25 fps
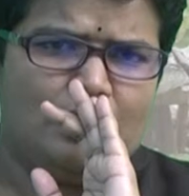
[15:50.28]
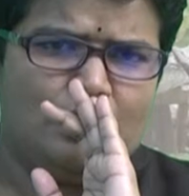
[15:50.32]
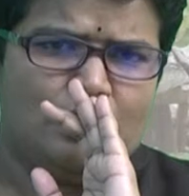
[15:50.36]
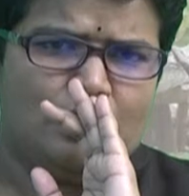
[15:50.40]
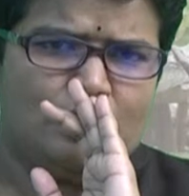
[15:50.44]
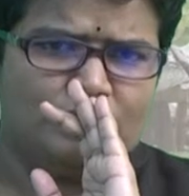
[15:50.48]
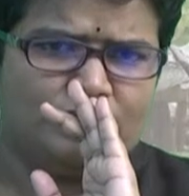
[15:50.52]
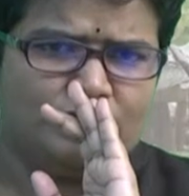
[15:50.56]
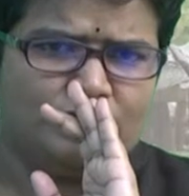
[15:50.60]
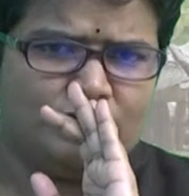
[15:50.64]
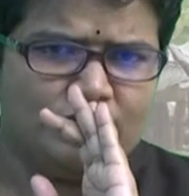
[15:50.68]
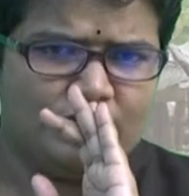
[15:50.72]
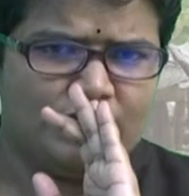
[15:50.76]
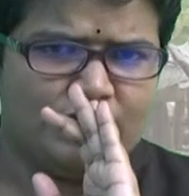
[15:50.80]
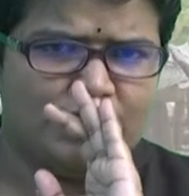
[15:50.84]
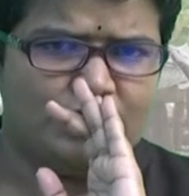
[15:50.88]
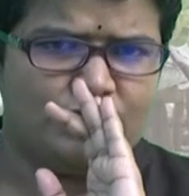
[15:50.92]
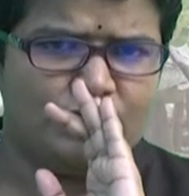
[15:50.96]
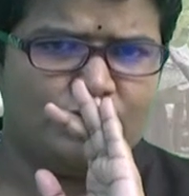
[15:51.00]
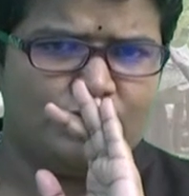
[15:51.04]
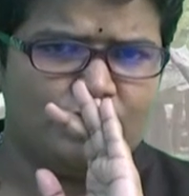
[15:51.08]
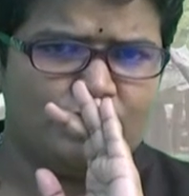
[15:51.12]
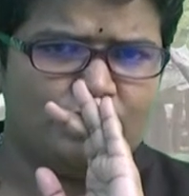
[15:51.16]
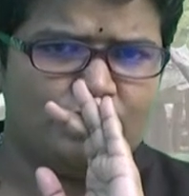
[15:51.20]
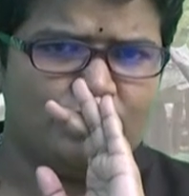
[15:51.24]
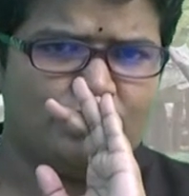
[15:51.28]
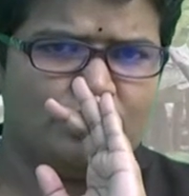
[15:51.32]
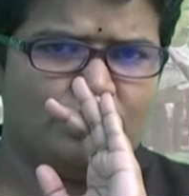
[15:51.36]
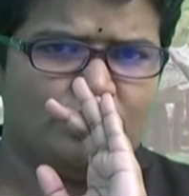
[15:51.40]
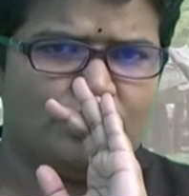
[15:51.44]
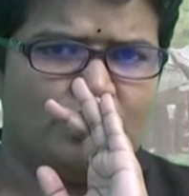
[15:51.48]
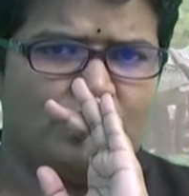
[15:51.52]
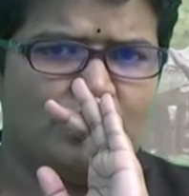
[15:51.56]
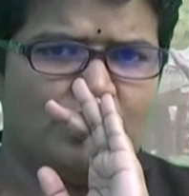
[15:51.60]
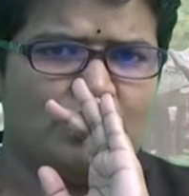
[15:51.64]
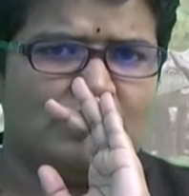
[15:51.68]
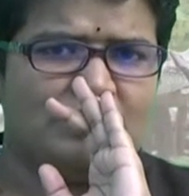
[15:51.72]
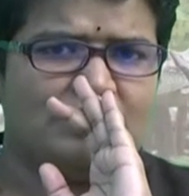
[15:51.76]
concentration
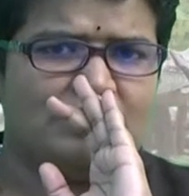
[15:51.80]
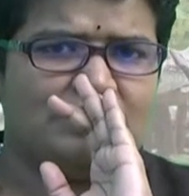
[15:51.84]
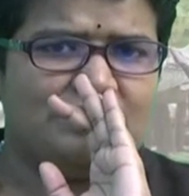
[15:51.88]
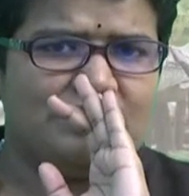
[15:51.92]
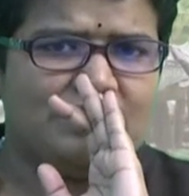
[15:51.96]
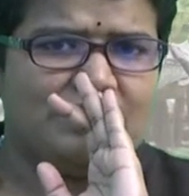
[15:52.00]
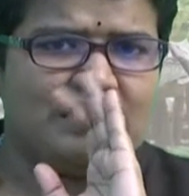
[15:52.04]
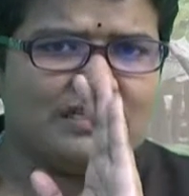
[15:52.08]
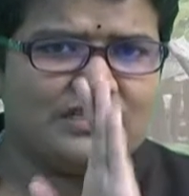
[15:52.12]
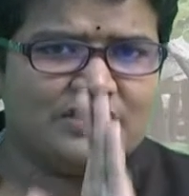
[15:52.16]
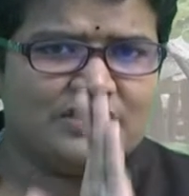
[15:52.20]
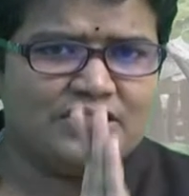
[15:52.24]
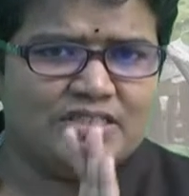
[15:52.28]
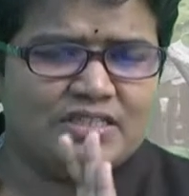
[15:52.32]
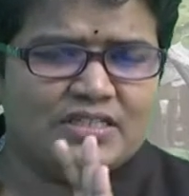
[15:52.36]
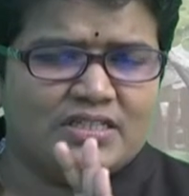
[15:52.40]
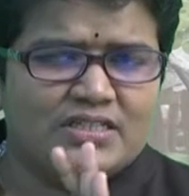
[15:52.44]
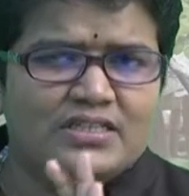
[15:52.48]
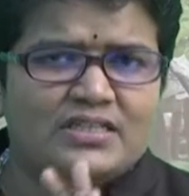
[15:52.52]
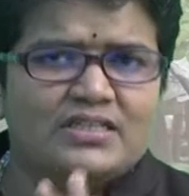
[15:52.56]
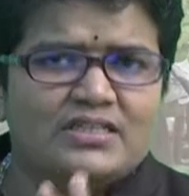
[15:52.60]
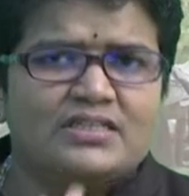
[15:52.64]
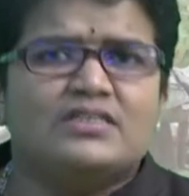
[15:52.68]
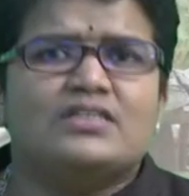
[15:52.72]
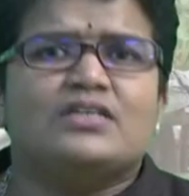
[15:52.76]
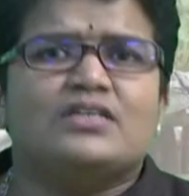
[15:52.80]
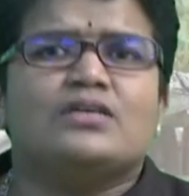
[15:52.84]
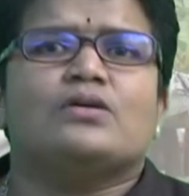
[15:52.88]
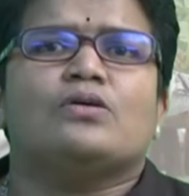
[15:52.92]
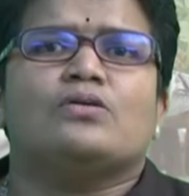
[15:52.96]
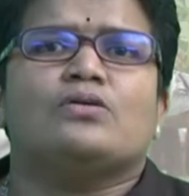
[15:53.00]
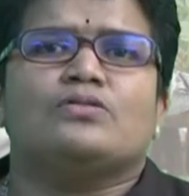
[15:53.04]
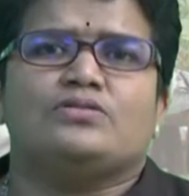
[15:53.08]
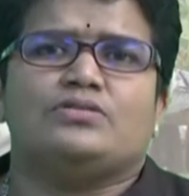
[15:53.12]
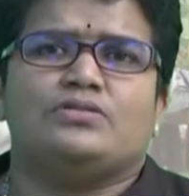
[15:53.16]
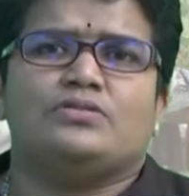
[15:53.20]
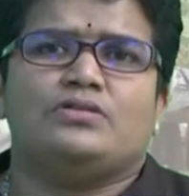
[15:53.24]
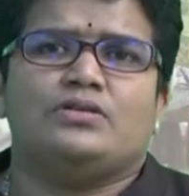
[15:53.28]
structuring the
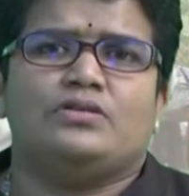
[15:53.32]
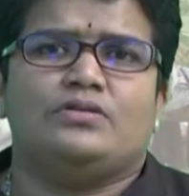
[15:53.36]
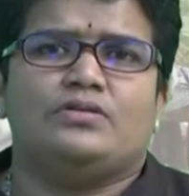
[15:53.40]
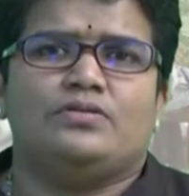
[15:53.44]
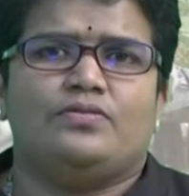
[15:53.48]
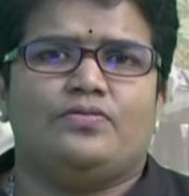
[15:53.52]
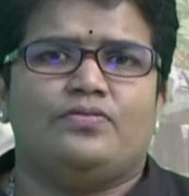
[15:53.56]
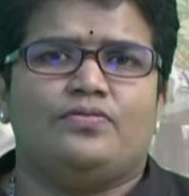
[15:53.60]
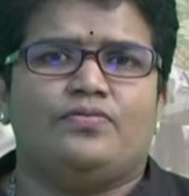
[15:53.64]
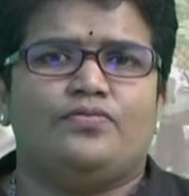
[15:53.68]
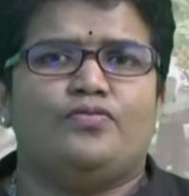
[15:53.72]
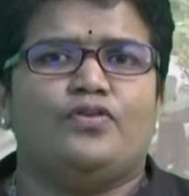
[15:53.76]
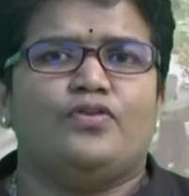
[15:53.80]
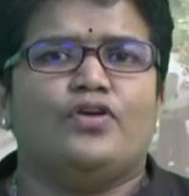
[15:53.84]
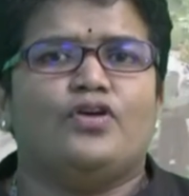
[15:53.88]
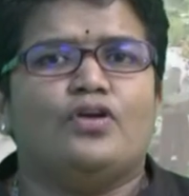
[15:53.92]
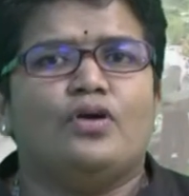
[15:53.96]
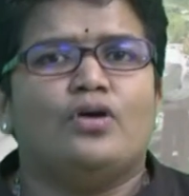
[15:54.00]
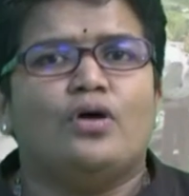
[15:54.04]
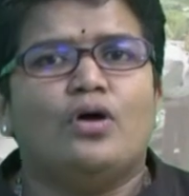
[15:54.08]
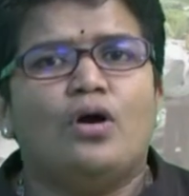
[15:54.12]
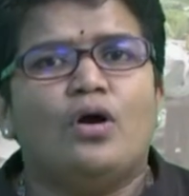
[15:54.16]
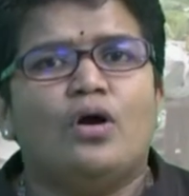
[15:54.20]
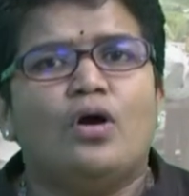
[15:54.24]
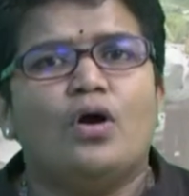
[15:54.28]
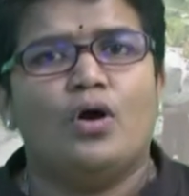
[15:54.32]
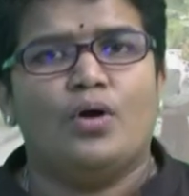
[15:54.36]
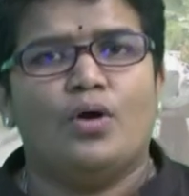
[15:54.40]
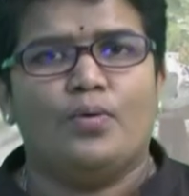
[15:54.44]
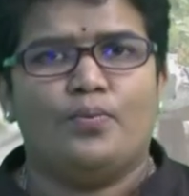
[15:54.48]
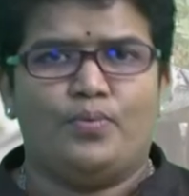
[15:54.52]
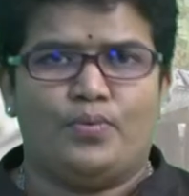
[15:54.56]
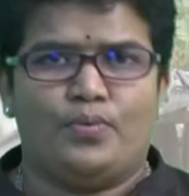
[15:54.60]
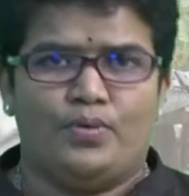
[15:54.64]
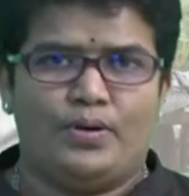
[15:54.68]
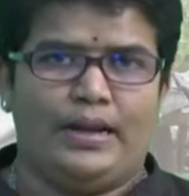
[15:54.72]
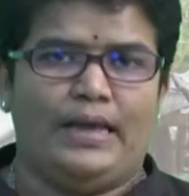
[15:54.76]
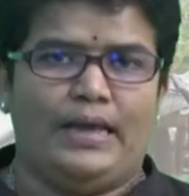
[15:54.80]
costing for your
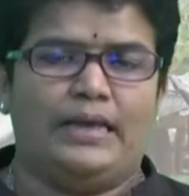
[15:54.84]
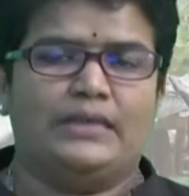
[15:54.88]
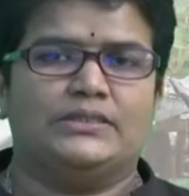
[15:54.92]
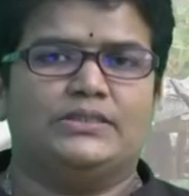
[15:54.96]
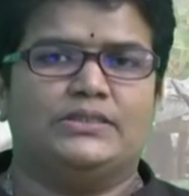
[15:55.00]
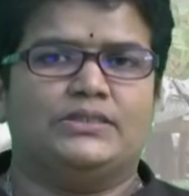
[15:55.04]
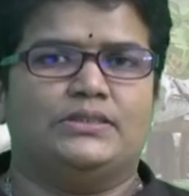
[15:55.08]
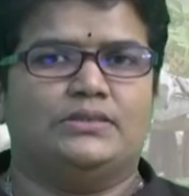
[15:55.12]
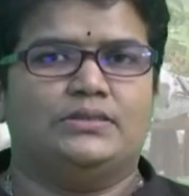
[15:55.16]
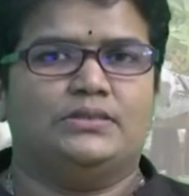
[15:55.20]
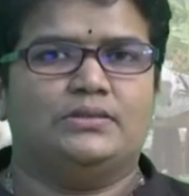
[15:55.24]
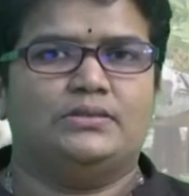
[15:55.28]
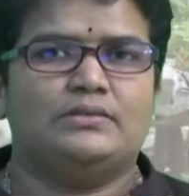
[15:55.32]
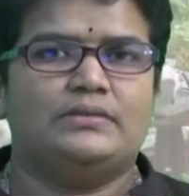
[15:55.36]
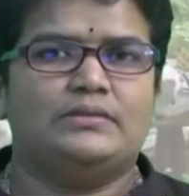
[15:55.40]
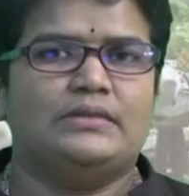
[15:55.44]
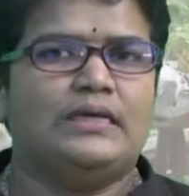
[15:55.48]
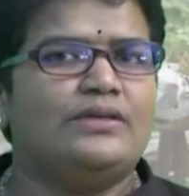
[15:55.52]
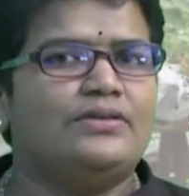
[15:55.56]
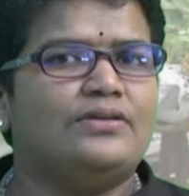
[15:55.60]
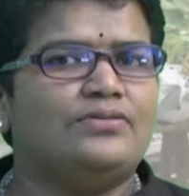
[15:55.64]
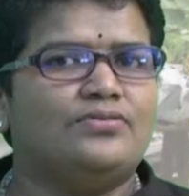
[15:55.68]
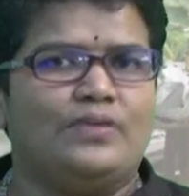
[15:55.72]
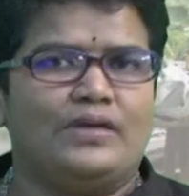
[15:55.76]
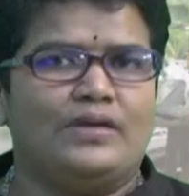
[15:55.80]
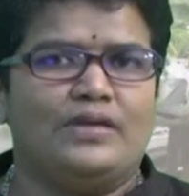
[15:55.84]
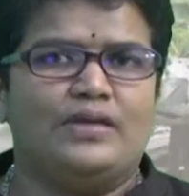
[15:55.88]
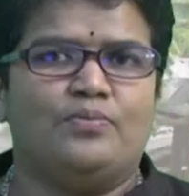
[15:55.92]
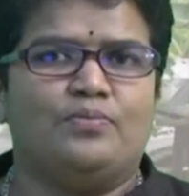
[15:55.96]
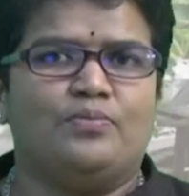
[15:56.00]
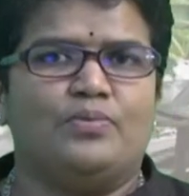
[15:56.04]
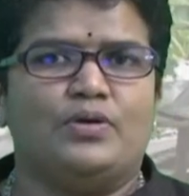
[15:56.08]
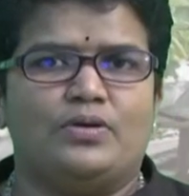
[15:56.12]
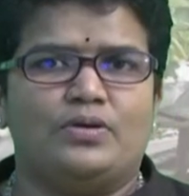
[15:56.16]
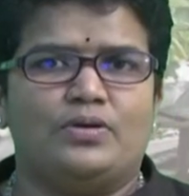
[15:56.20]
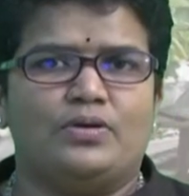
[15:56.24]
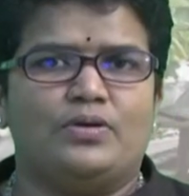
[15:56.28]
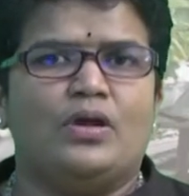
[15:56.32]
production. That is very
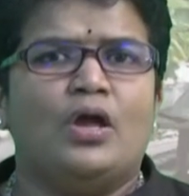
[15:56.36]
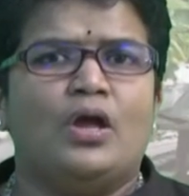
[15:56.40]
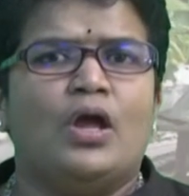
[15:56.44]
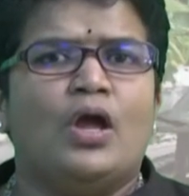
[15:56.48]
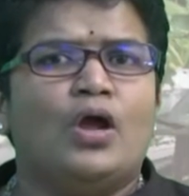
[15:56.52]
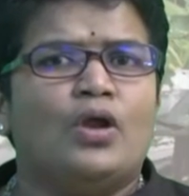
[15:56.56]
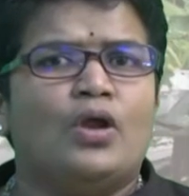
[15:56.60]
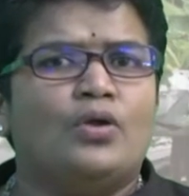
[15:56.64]
important.